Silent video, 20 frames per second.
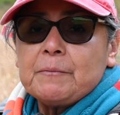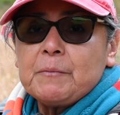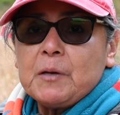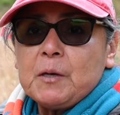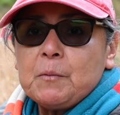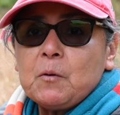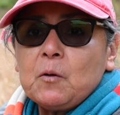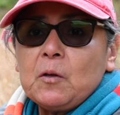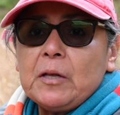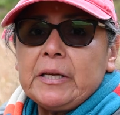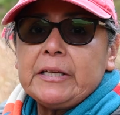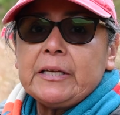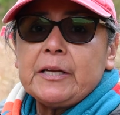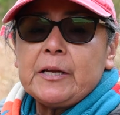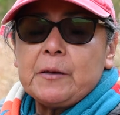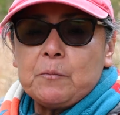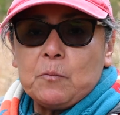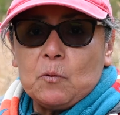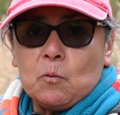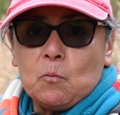People ended
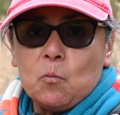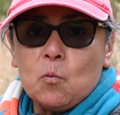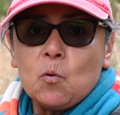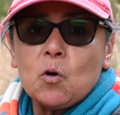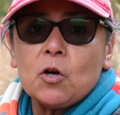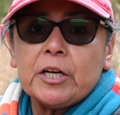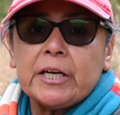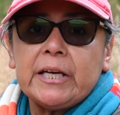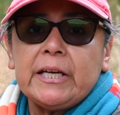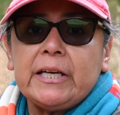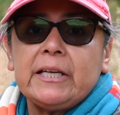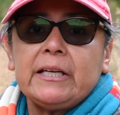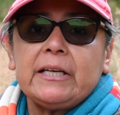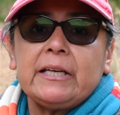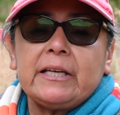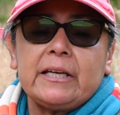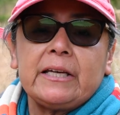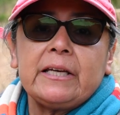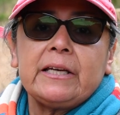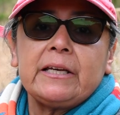up
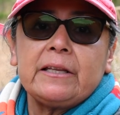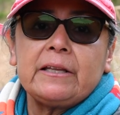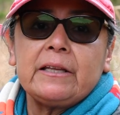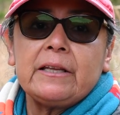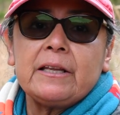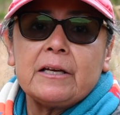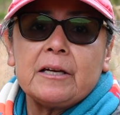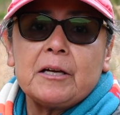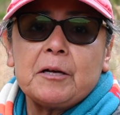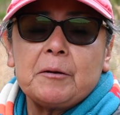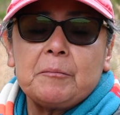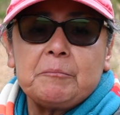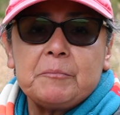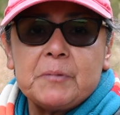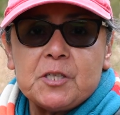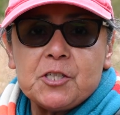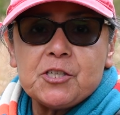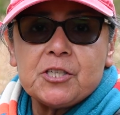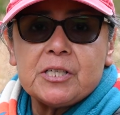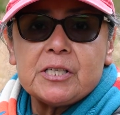working in the
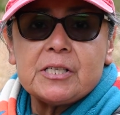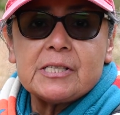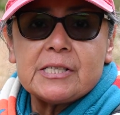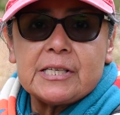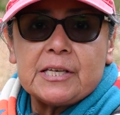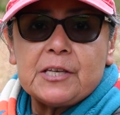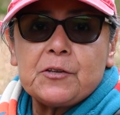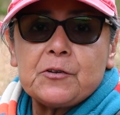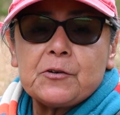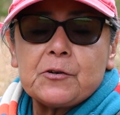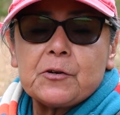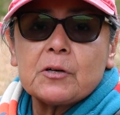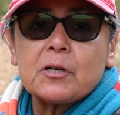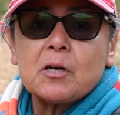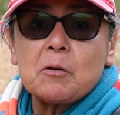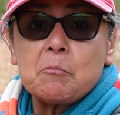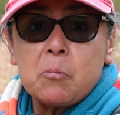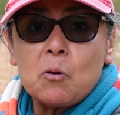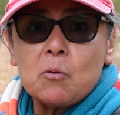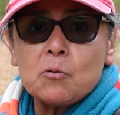missions, either
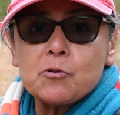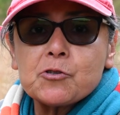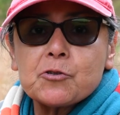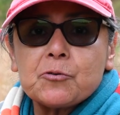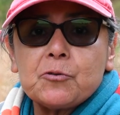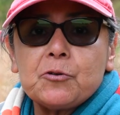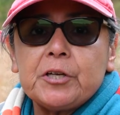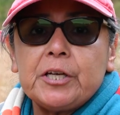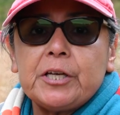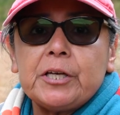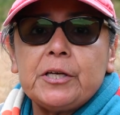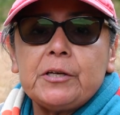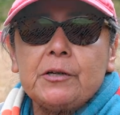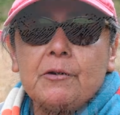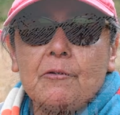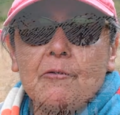compulsory,